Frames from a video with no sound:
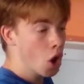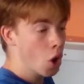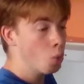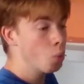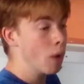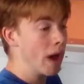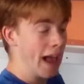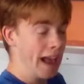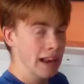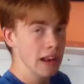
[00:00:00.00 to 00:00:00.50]

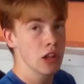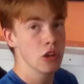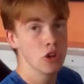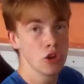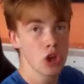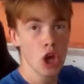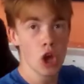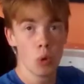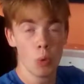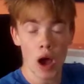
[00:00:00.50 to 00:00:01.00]
when
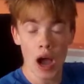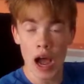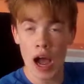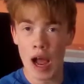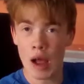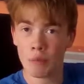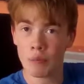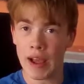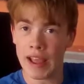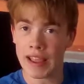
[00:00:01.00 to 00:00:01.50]
you
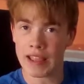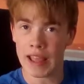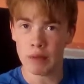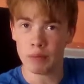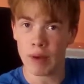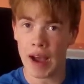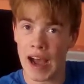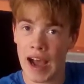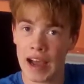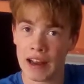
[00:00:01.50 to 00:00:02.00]
were
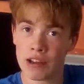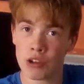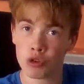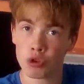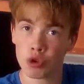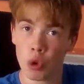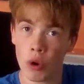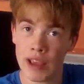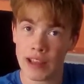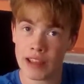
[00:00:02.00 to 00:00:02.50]
making
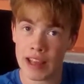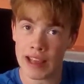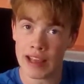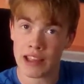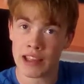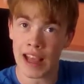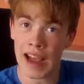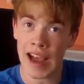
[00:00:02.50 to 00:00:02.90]
bad choices,